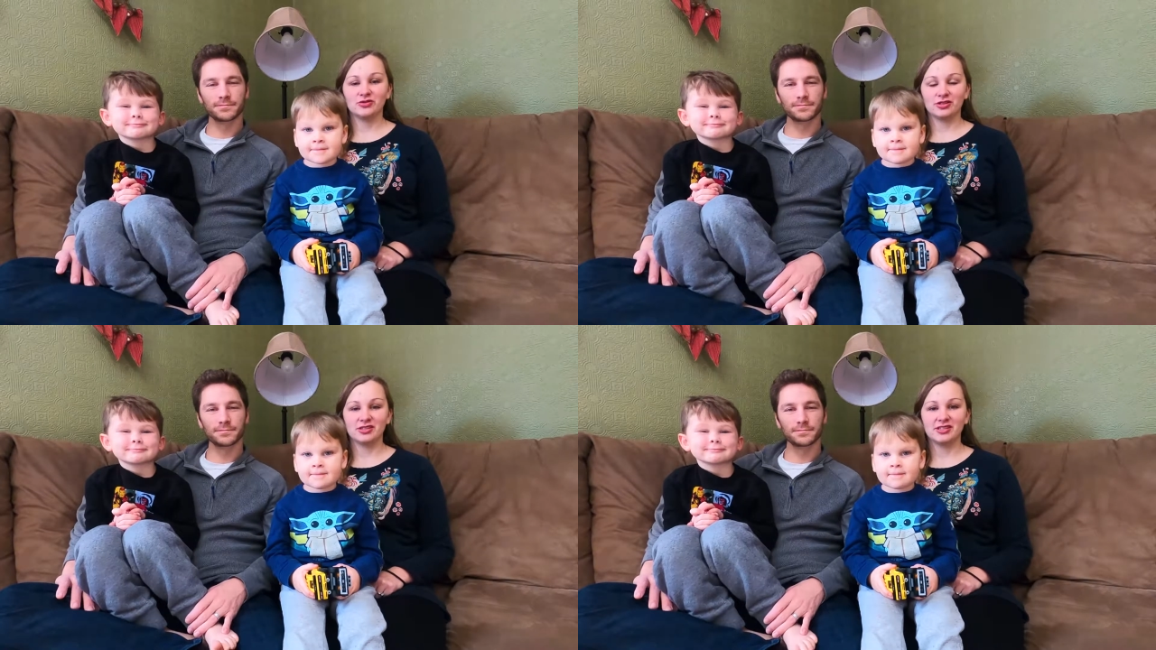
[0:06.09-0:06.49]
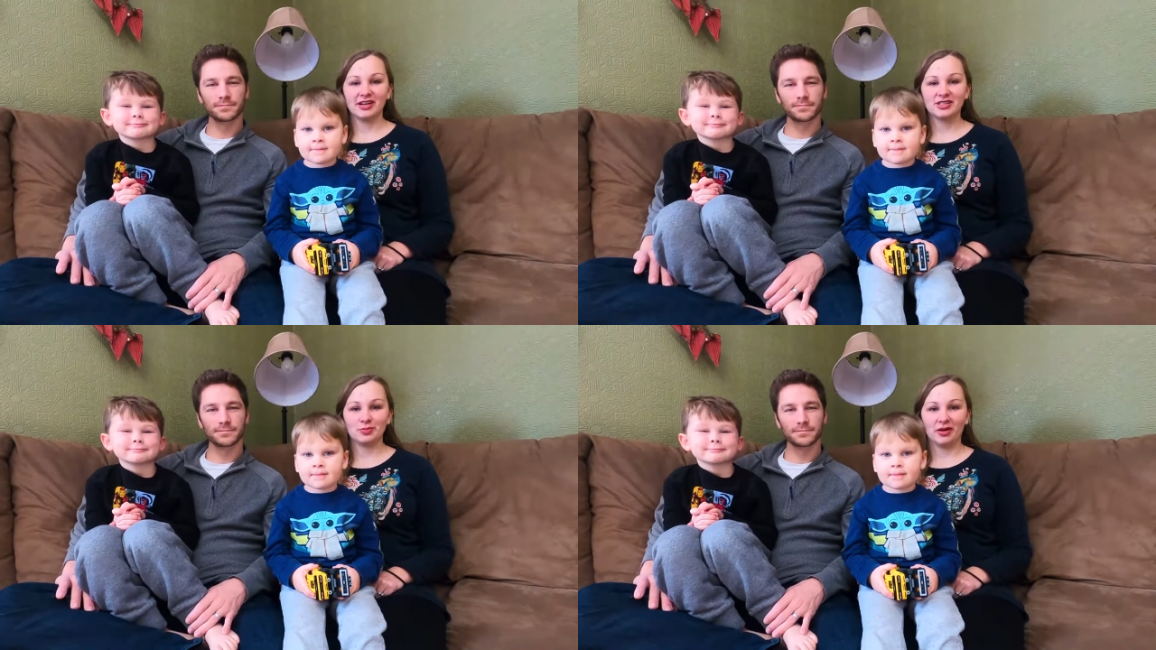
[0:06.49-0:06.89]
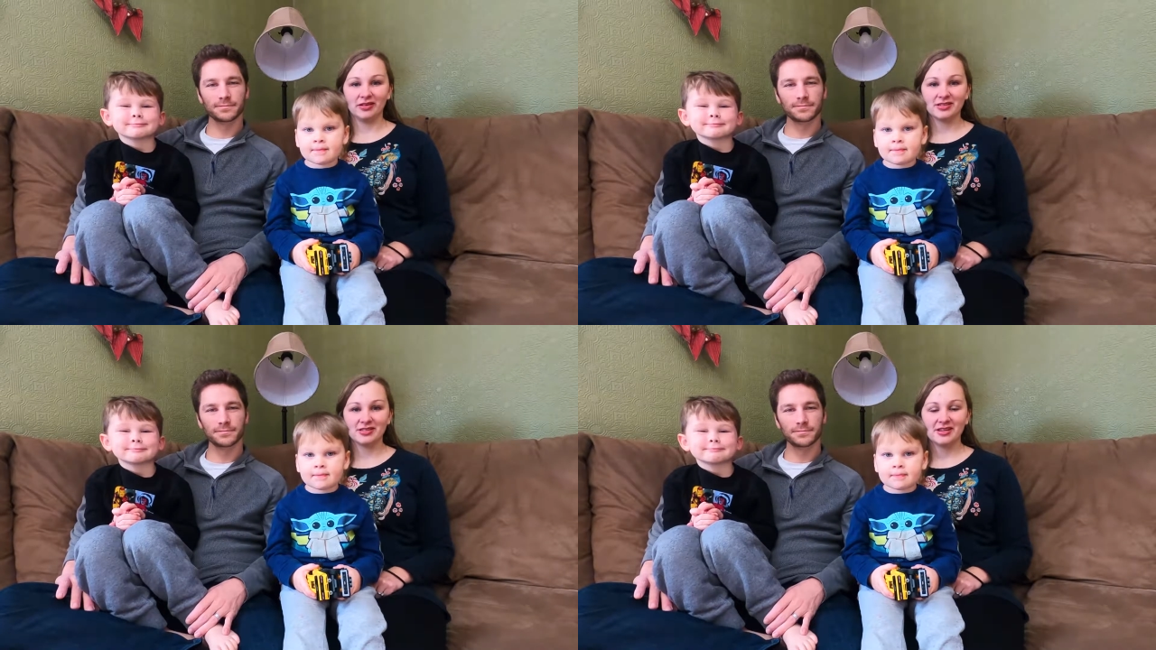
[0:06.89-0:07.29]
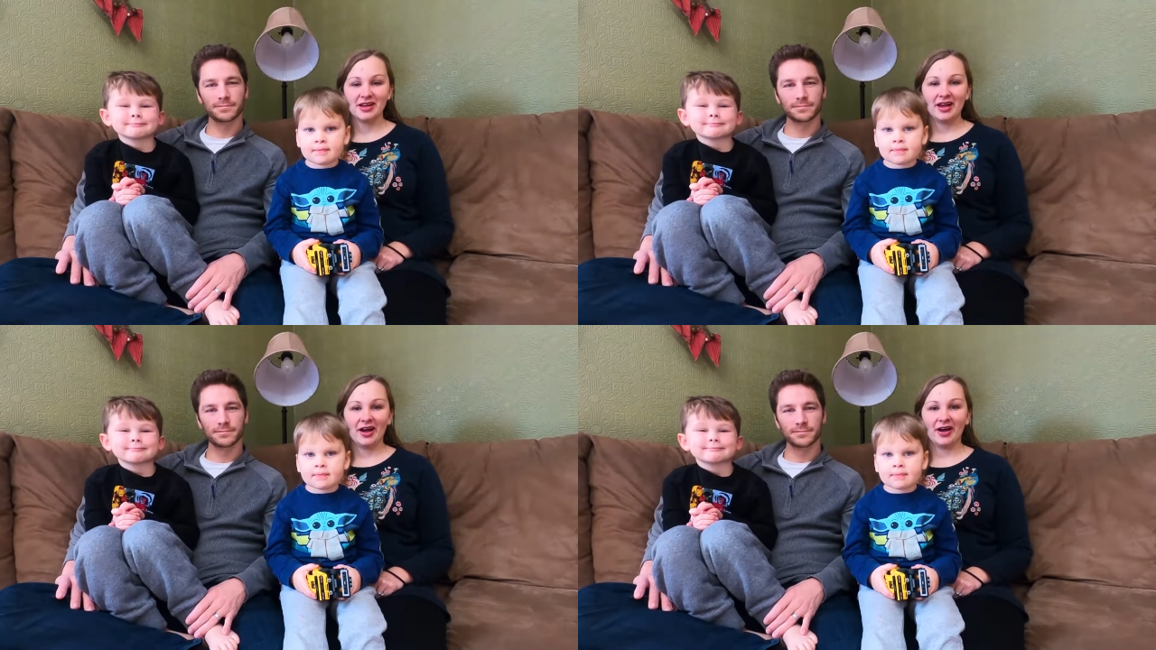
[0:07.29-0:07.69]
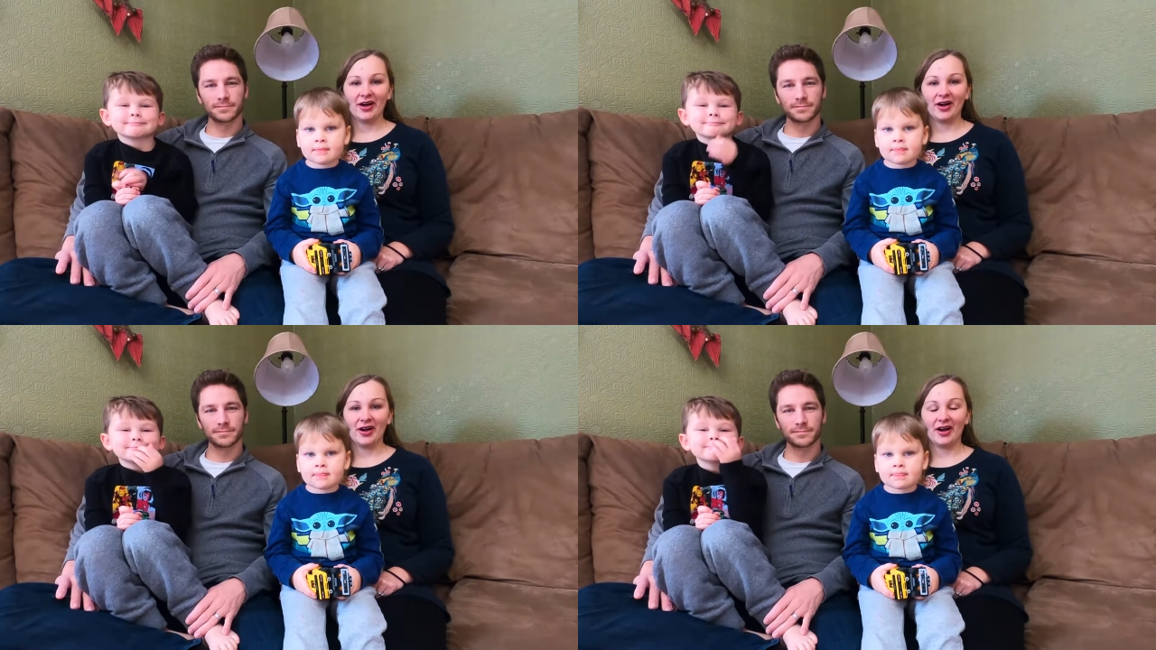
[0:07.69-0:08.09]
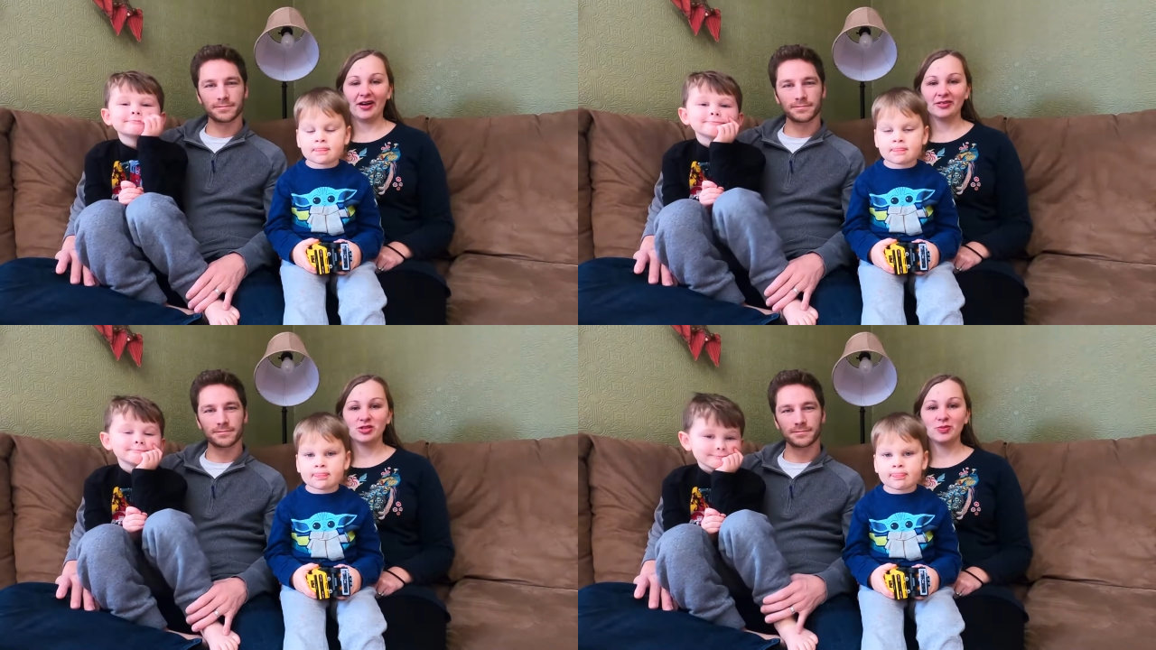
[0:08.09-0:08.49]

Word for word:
Speaker 1: for six months, uh,